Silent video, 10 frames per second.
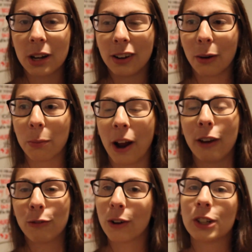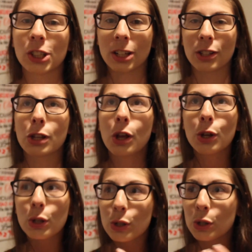Your brain functions
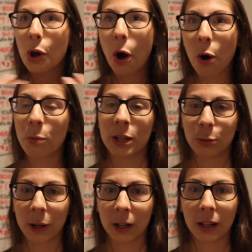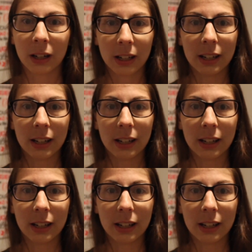so much better.